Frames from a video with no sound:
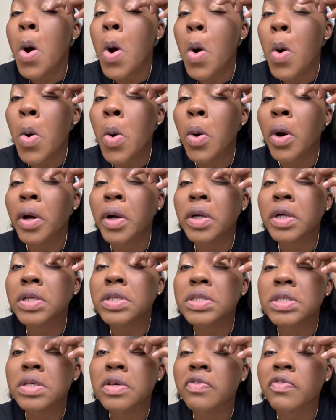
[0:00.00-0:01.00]
Worse
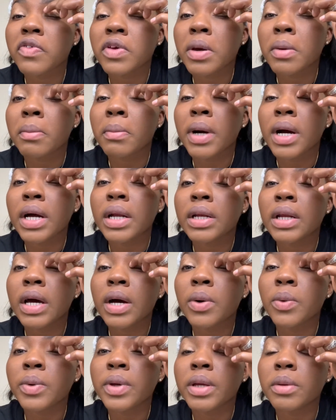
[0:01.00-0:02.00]
if your man
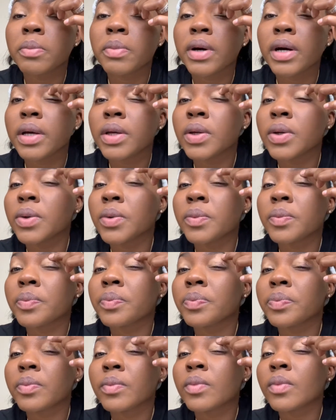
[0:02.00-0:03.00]
await upon you.
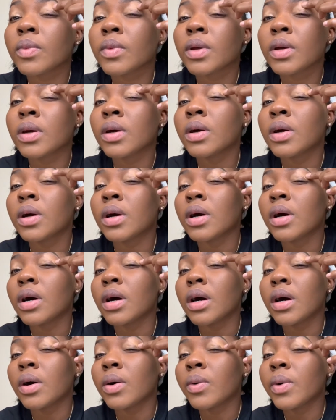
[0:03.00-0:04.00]

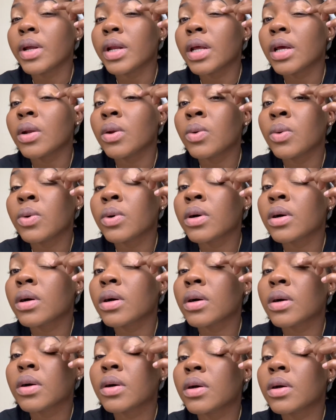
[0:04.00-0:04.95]
And when you look,